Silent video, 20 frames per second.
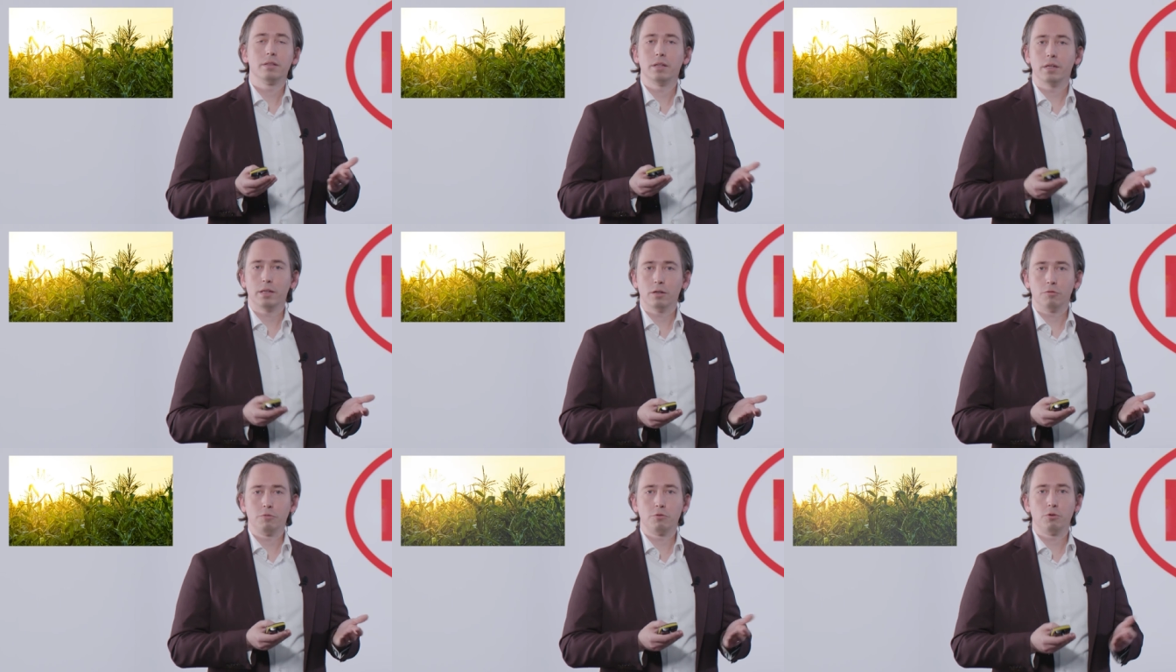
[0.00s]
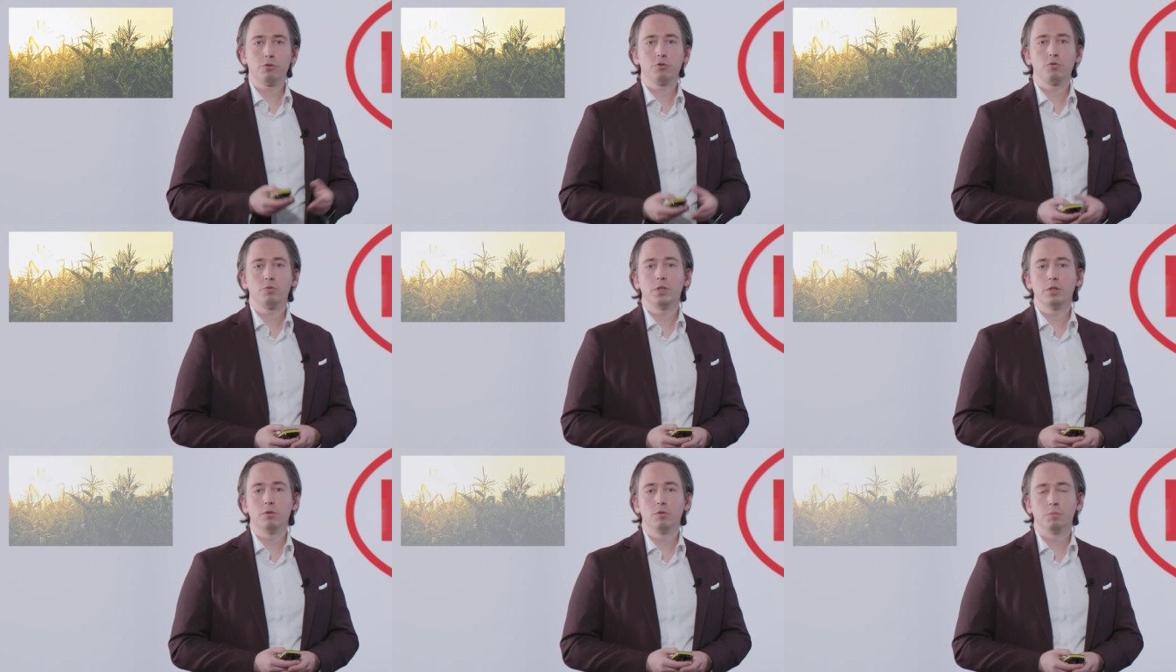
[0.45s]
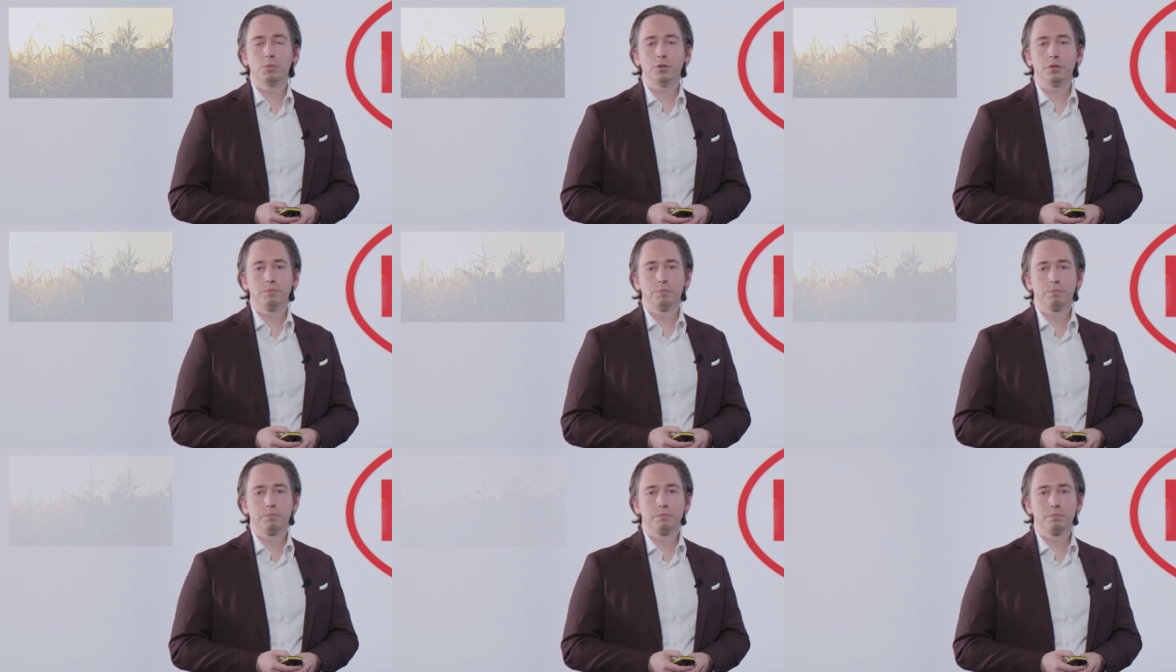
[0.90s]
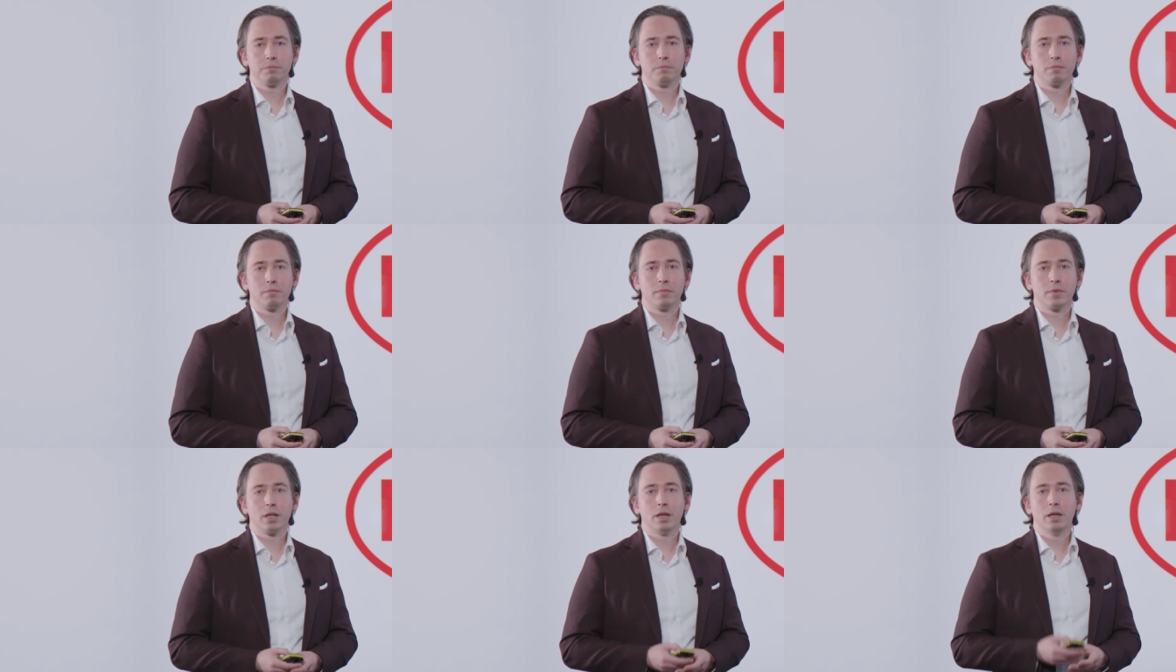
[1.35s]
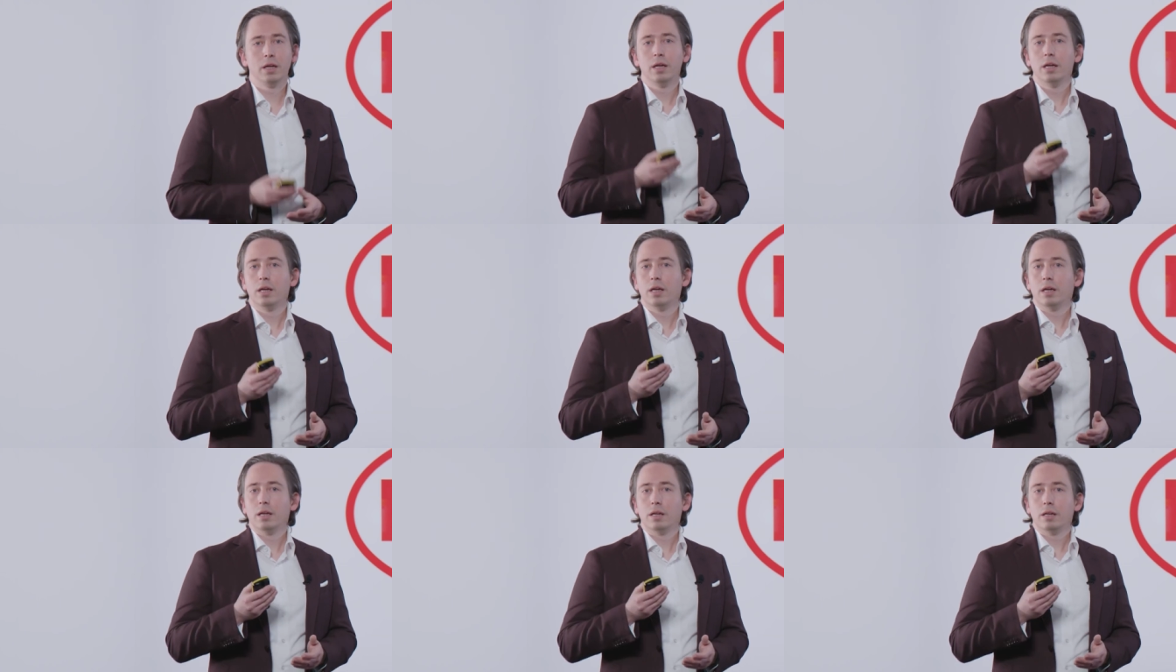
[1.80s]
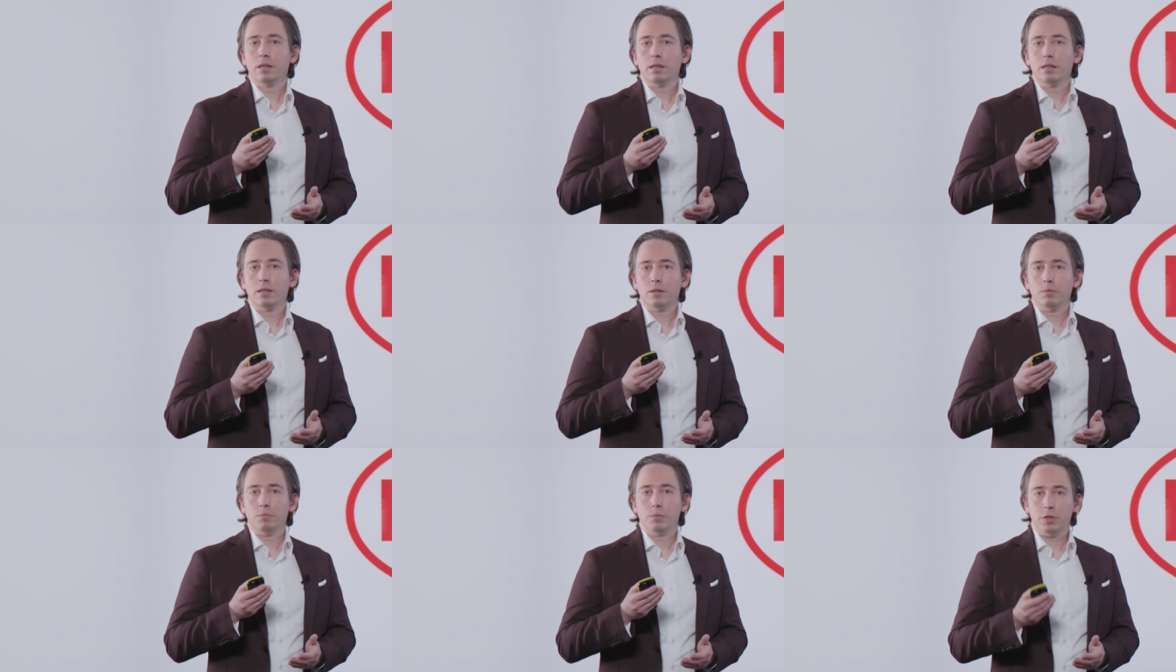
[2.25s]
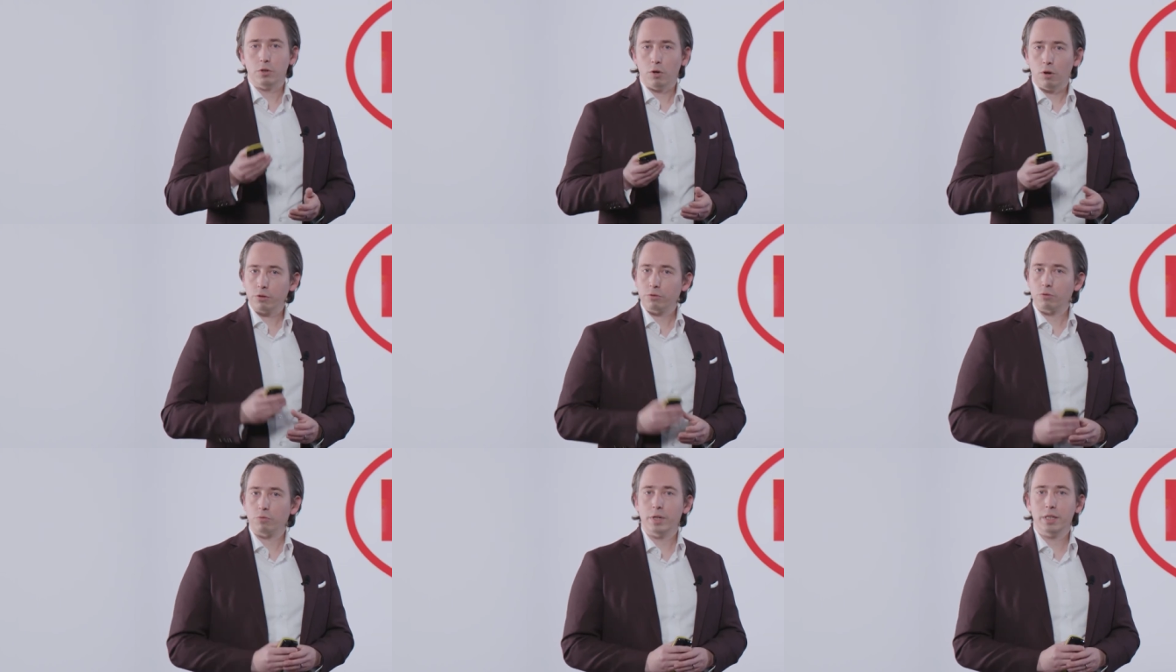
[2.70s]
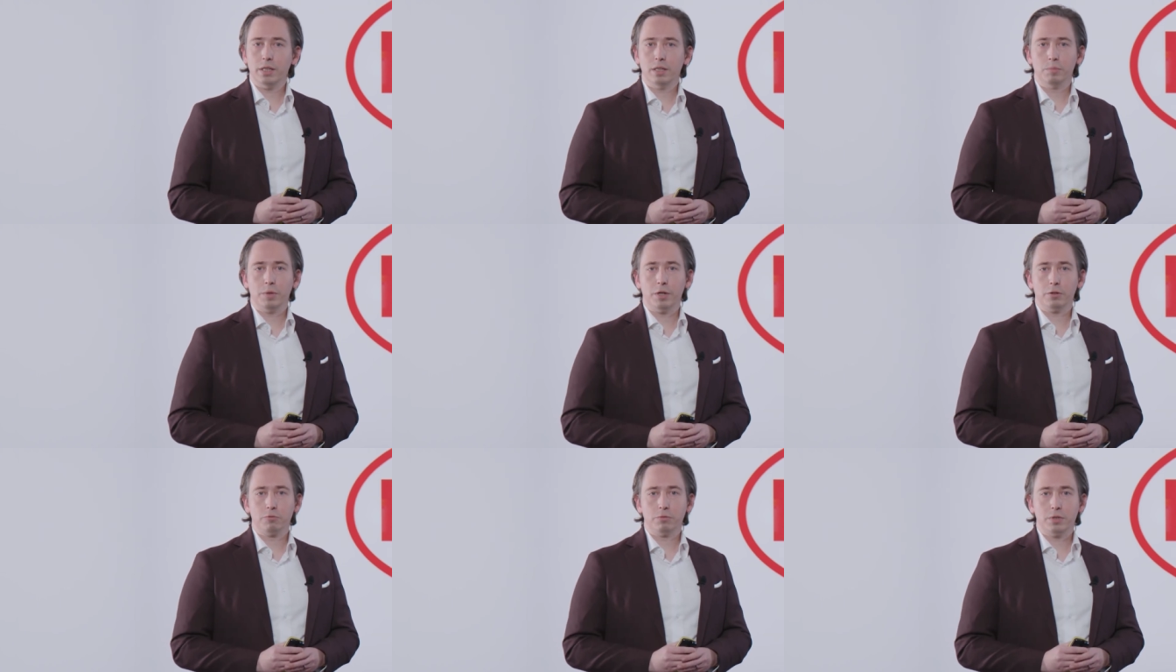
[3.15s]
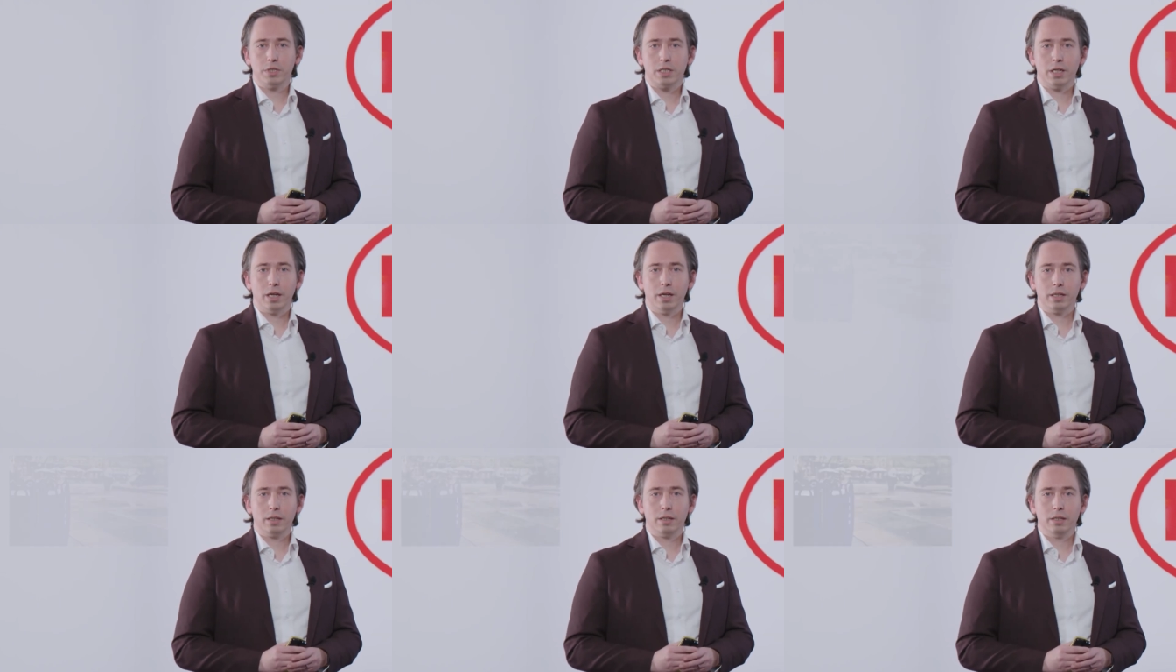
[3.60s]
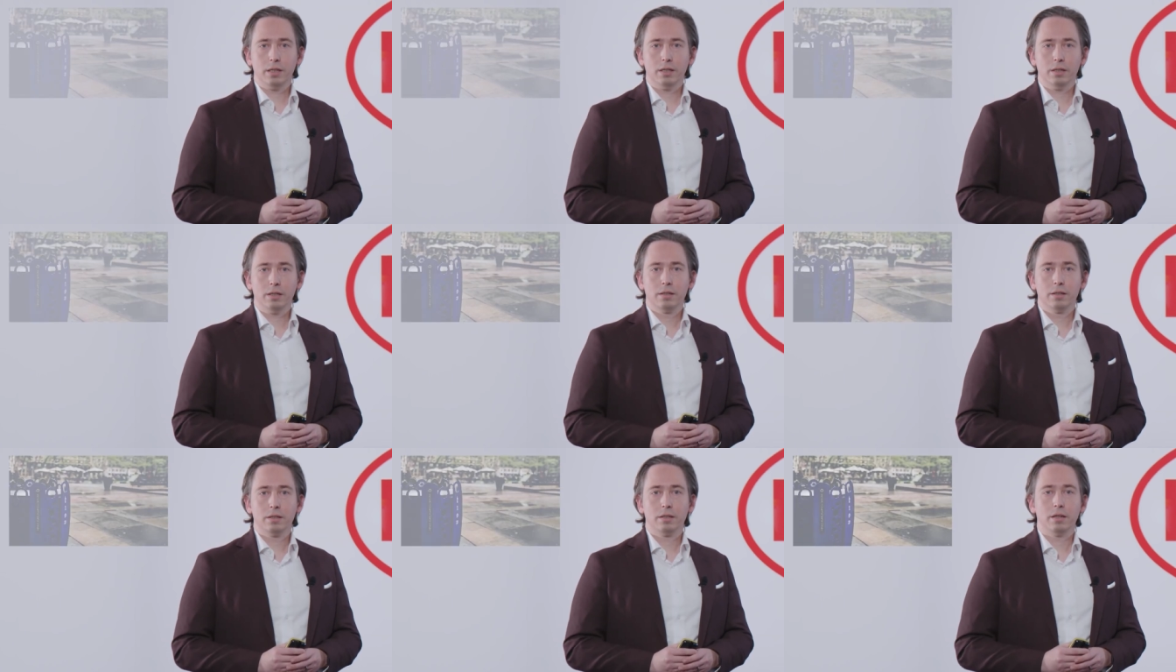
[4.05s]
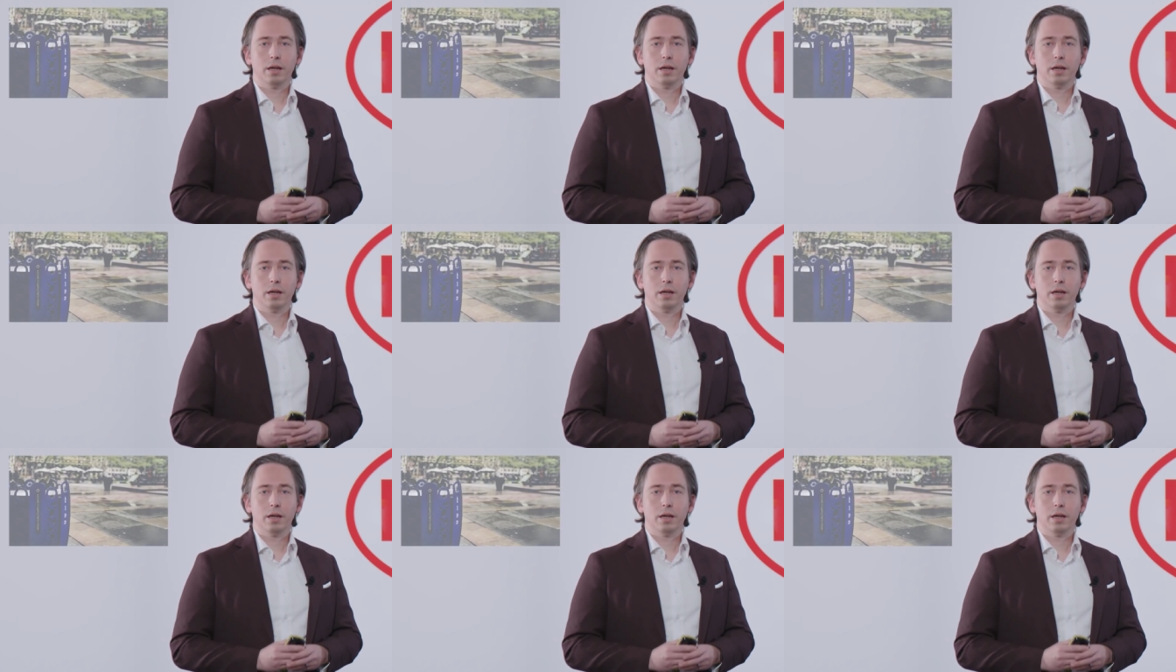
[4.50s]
they are, of course, renewable. We talked already about recycling,